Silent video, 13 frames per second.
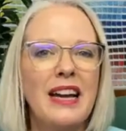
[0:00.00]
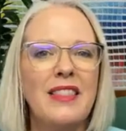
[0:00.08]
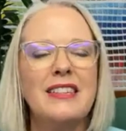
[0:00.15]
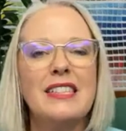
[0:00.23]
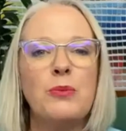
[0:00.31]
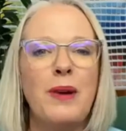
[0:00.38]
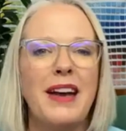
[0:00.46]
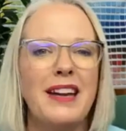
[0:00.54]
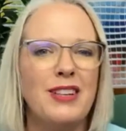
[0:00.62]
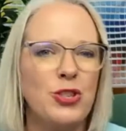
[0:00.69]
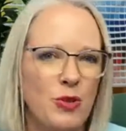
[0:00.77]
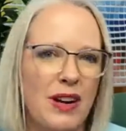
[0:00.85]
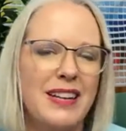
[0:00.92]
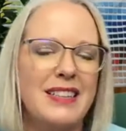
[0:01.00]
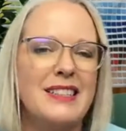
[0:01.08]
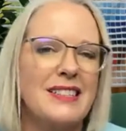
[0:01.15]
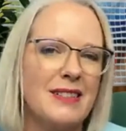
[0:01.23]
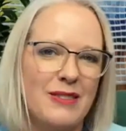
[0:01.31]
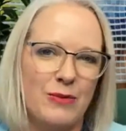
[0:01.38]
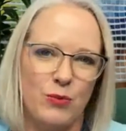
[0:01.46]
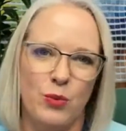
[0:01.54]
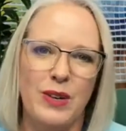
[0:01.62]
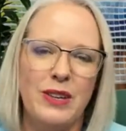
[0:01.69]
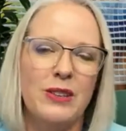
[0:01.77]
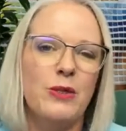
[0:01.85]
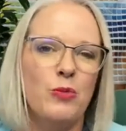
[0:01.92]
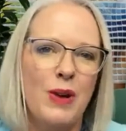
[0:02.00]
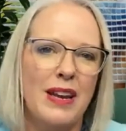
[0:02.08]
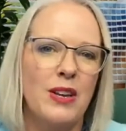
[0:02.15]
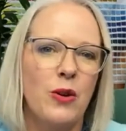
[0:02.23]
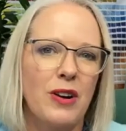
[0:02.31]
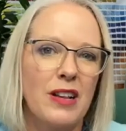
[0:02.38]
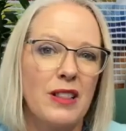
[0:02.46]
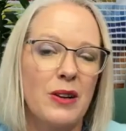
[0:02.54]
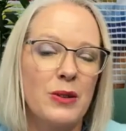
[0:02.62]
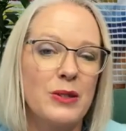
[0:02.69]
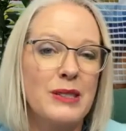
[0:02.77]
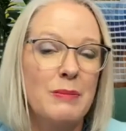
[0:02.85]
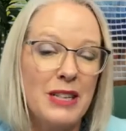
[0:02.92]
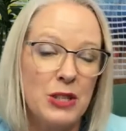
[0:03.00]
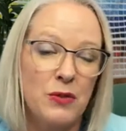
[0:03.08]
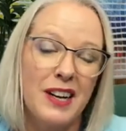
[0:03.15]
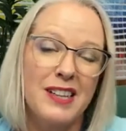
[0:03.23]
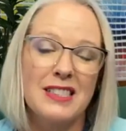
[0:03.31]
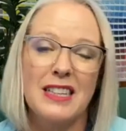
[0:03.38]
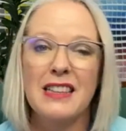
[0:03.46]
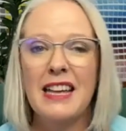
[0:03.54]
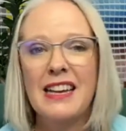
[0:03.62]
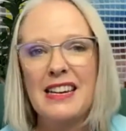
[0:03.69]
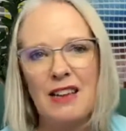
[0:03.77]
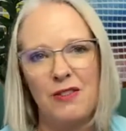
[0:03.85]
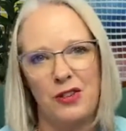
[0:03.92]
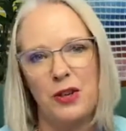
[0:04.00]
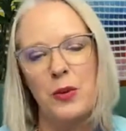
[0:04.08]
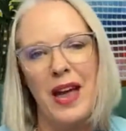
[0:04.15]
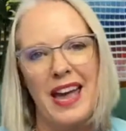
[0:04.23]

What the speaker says: this is where dryers will wreck your clothes much faster than if you